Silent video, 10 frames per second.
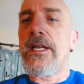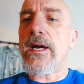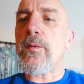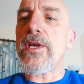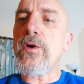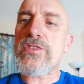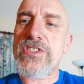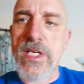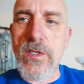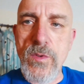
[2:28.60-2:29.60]
Now we
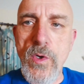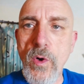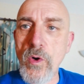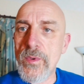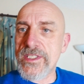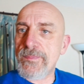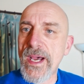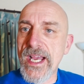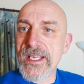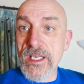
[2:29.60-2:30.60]
also always
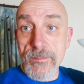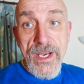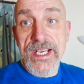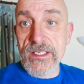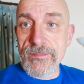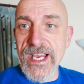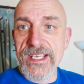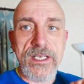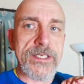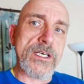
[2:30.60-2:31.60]
pack a
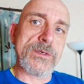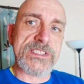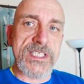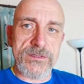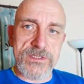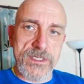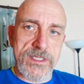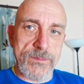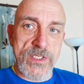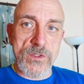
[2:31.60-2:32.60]
Pack-A-Mac. I know it sounds like
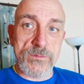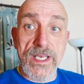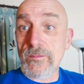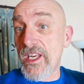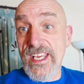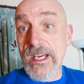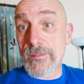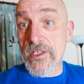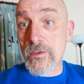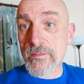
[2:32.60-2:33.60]
I'm an old man, well I am
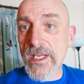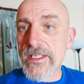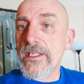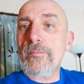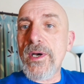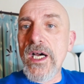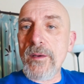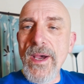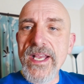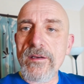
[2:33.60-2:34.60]
an old man, but a
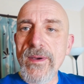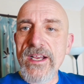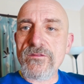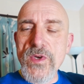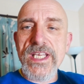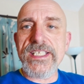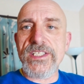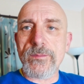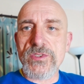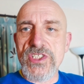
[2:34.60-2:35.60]
Pack-A-Mac really
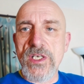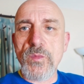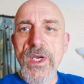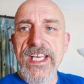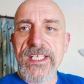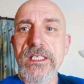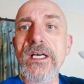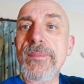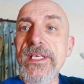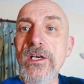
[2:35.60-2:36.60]
doubles up well
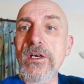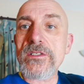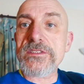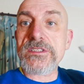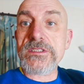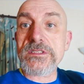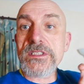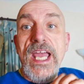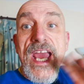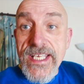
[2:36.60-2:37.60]
because
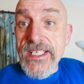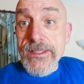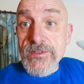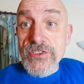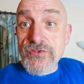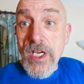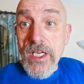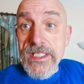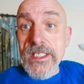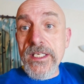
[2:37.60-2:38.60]
A, it keeps you
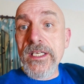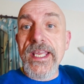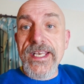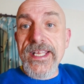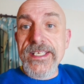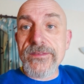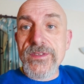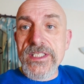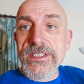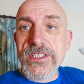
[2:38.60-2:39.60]
dry in any of the
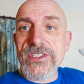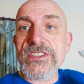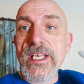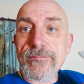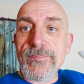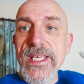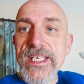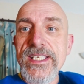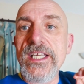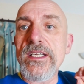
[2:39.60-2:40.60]
conditions, and
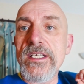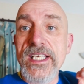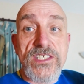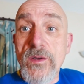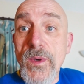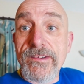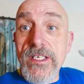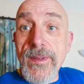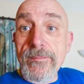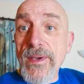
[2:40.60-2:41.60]
B, it's like wearing a
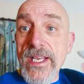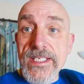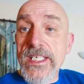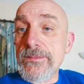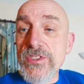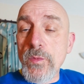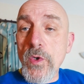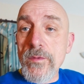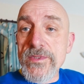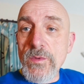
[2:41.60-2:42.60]
bin bag, it keeps you
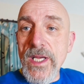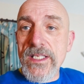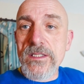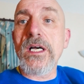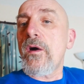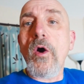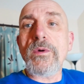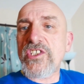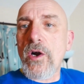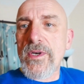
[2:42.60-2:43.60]
warm as well.
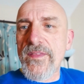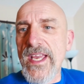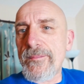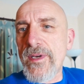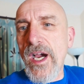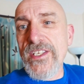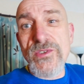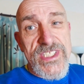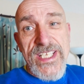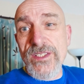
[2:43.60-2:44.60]
Always got one of them. I
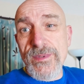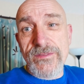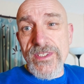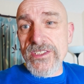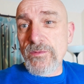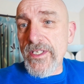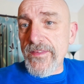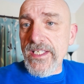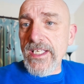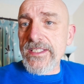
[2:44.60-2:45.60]
usually end up giving it to one of
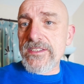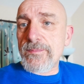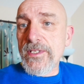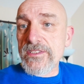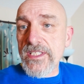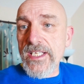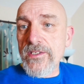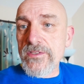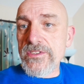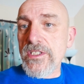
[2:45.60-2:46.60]
the kids because they're
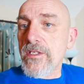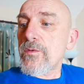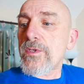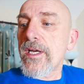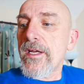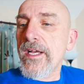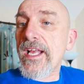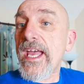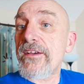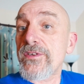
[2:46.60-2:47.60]
not so
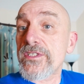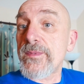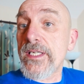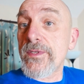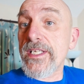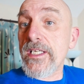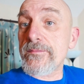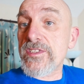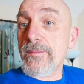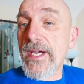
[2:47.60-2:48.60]
careful as me when it
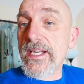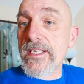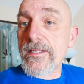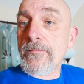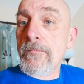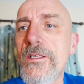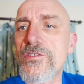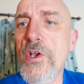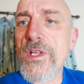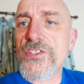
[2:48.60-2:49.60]
comes to packing.
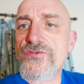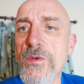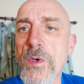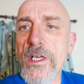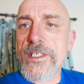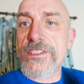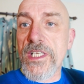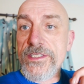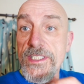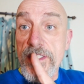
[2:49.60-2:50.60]
Toiletry wise,
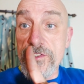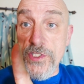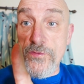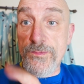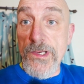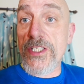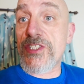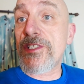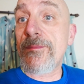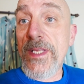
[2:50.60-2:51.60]
I take a
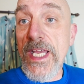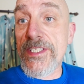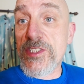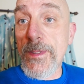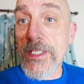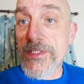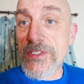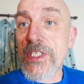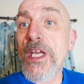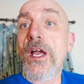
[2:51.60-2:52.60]
toothbrush and a
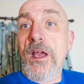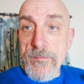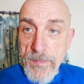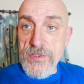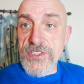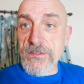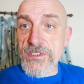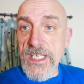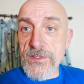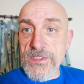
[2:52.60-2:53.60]
sponge. Most
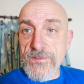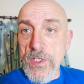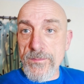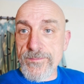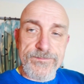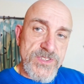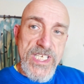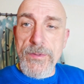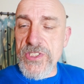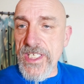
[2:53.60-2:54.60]
hotels have got
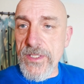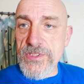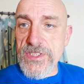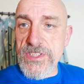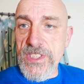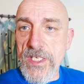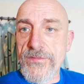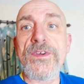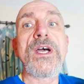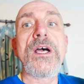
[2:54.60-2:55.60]
shower gels and
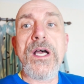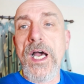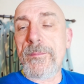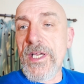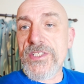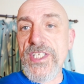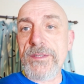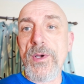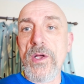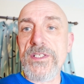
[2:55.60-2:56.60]
stuff. I buy a cheap
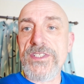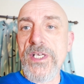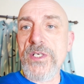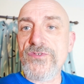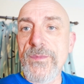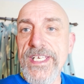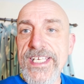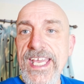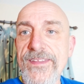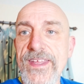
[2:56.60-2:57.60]
bottle of deodorant when I
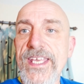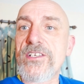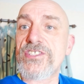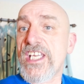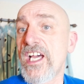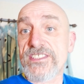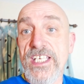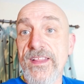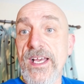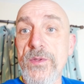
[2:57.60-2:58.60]
get there because you can't
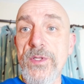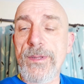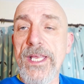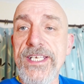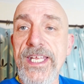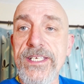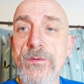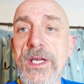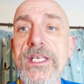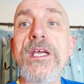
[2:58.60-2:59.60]
take that on the plane
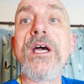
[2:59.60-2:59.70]
anyway.